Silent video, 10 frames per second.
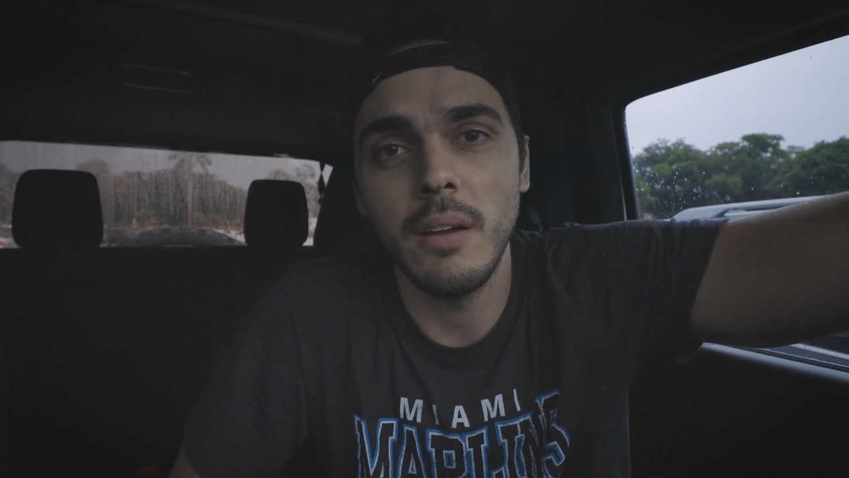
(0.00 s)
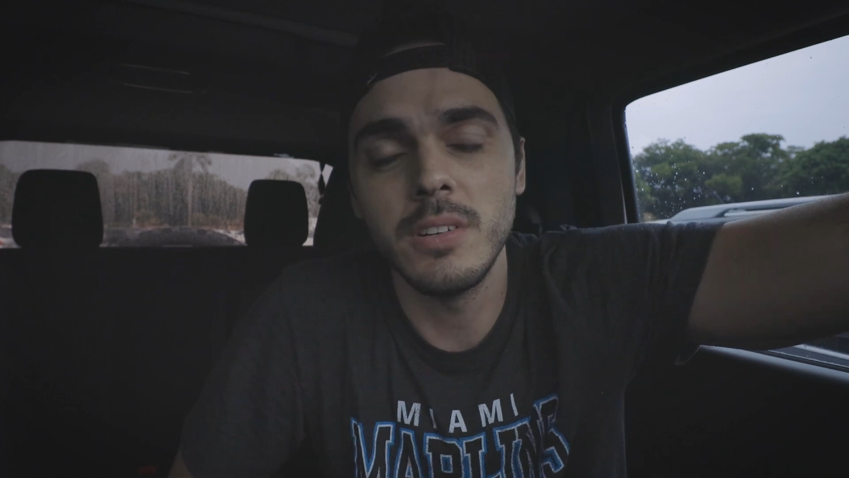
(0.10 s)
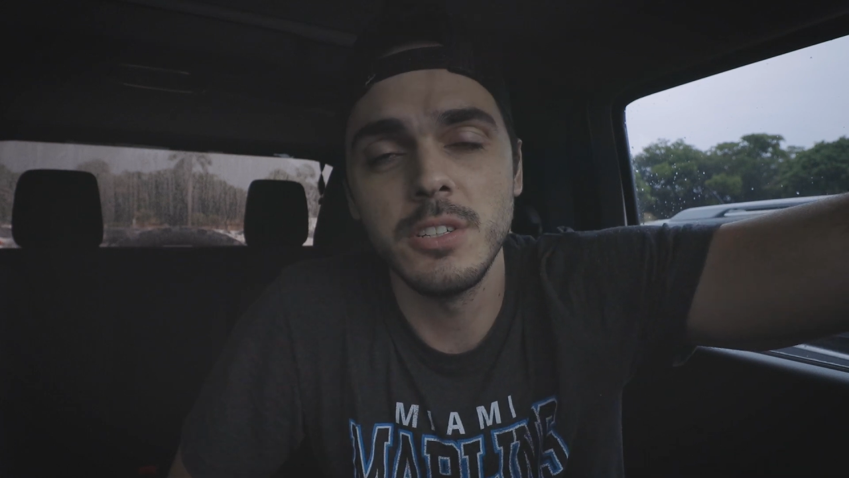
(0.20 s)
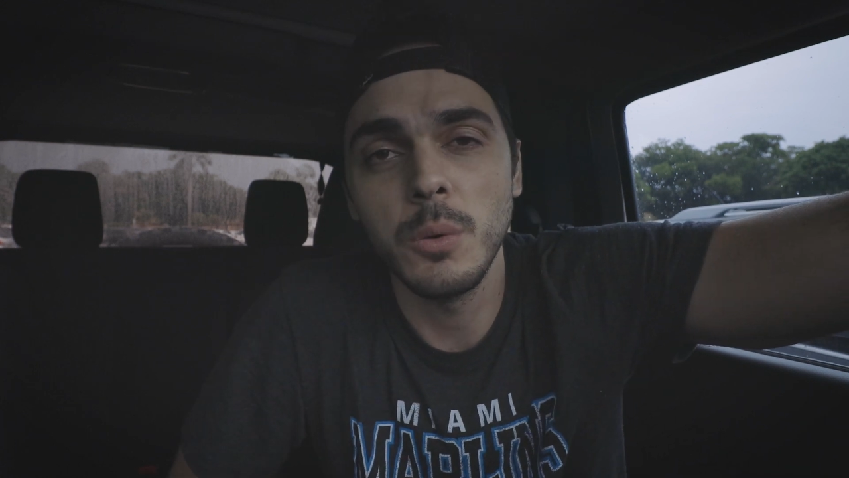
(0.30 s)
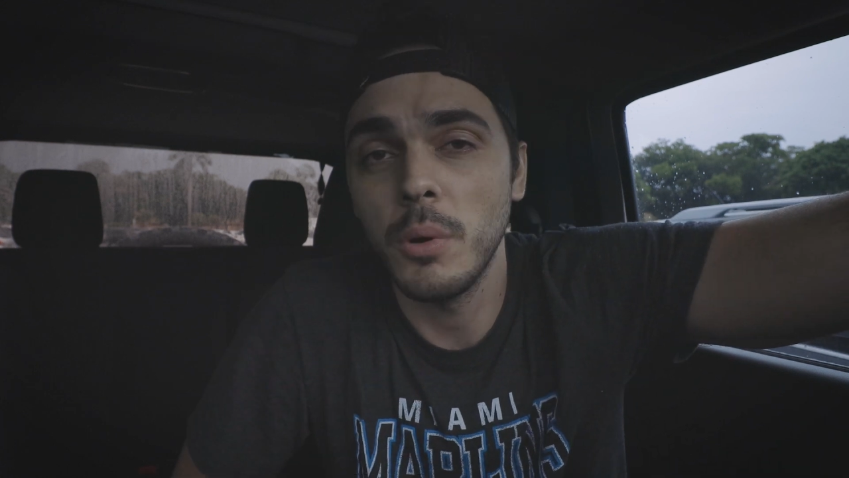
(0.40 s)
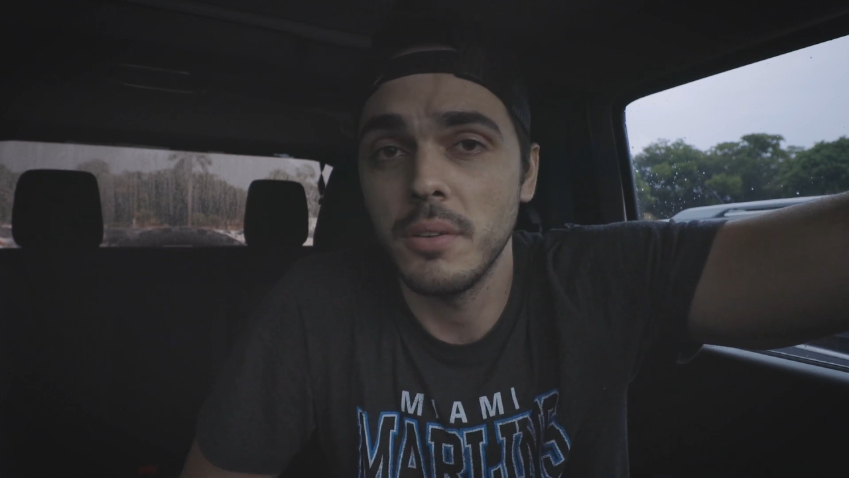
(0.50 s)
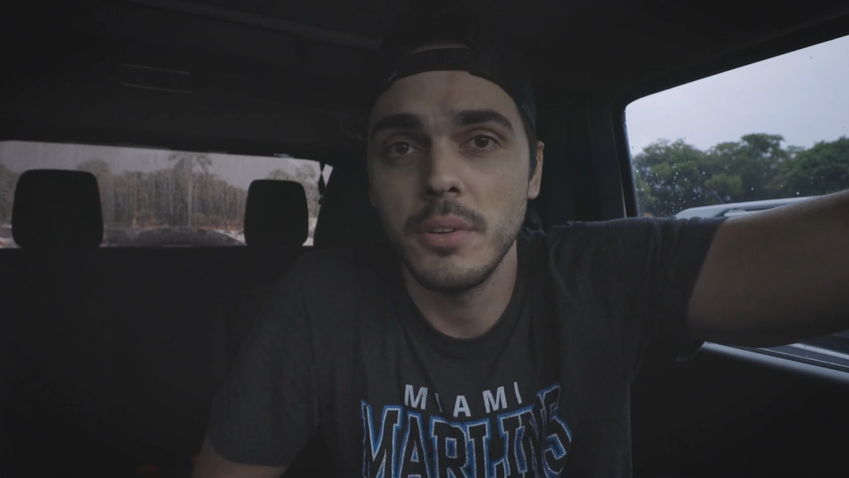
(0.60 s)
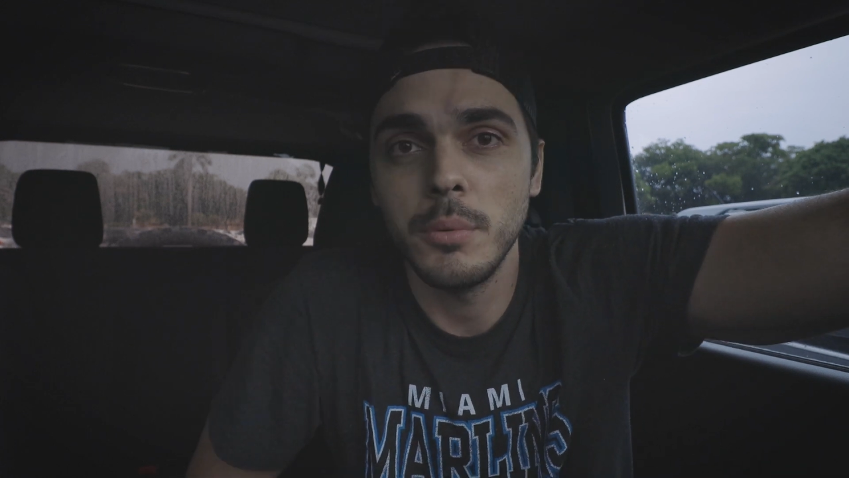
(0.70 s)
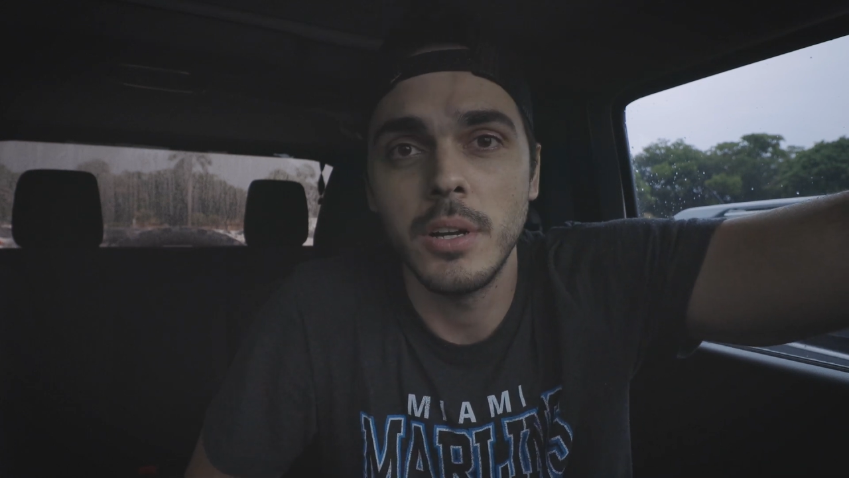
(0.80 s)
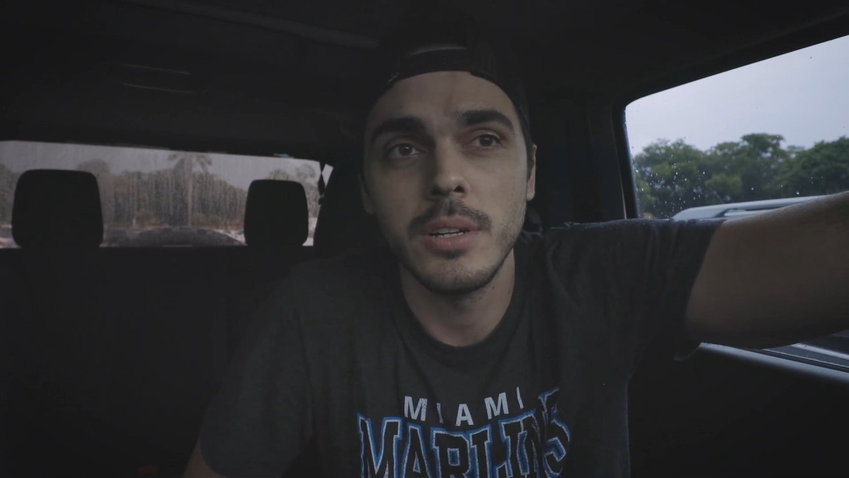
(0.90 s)
every single one
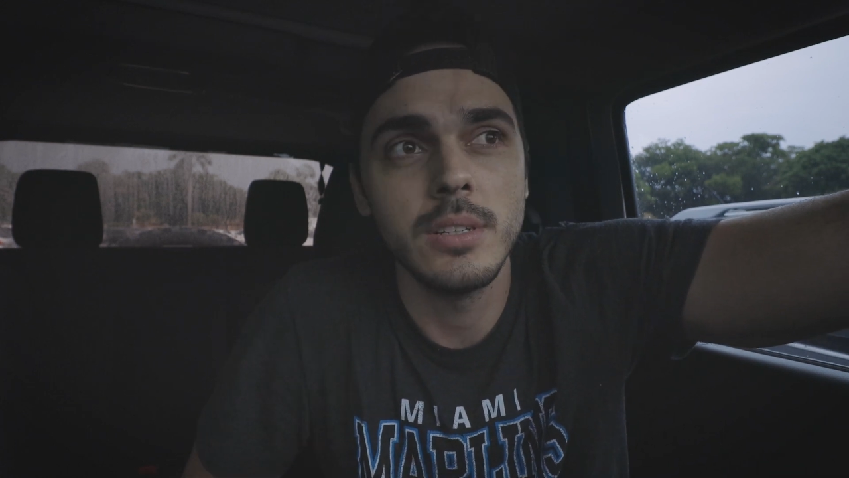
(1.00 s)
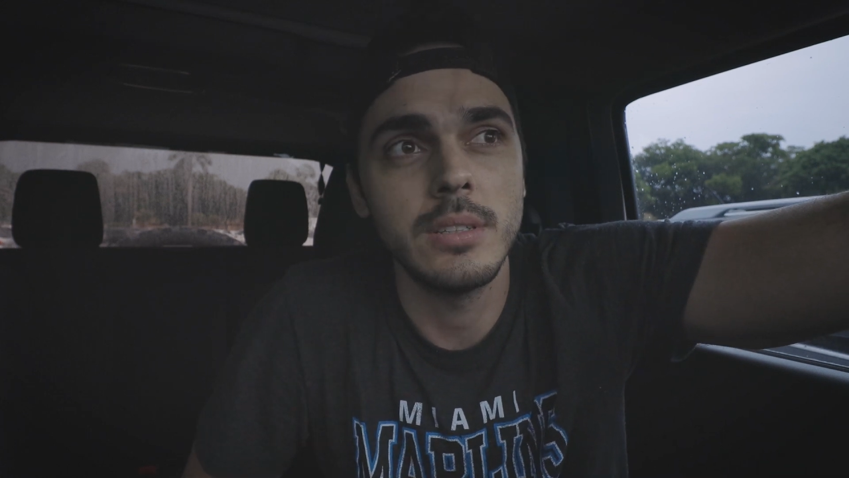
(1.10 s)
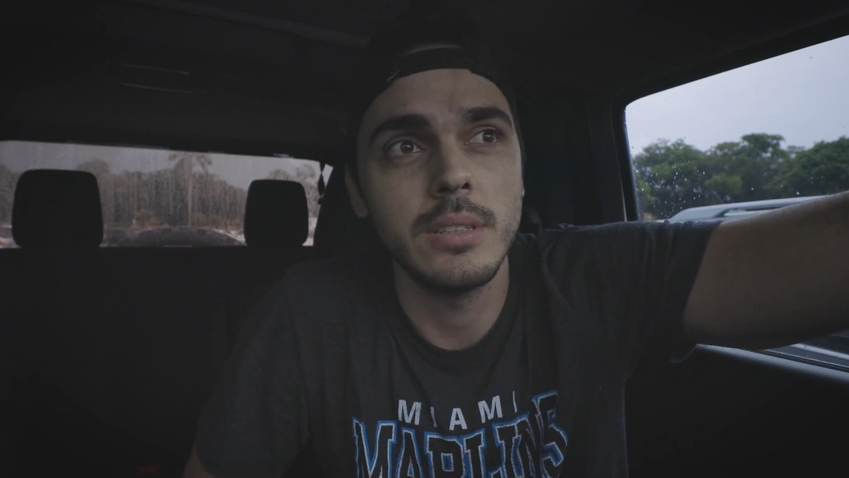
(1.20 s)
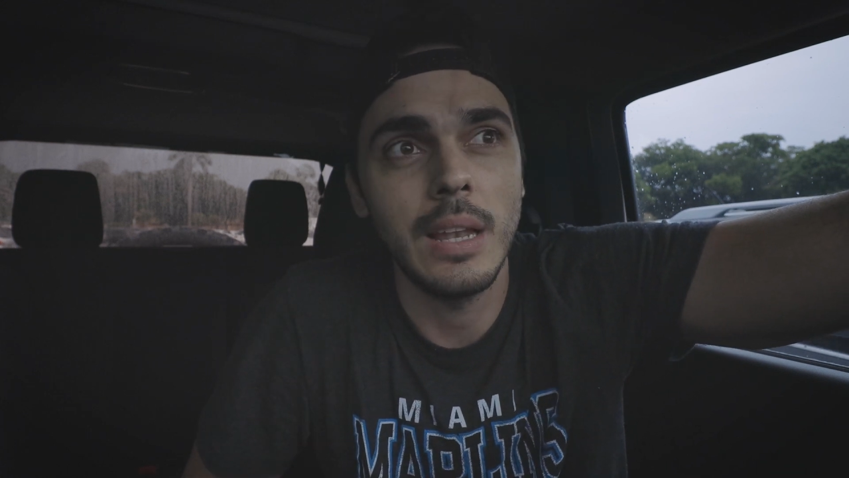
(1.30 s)
of you because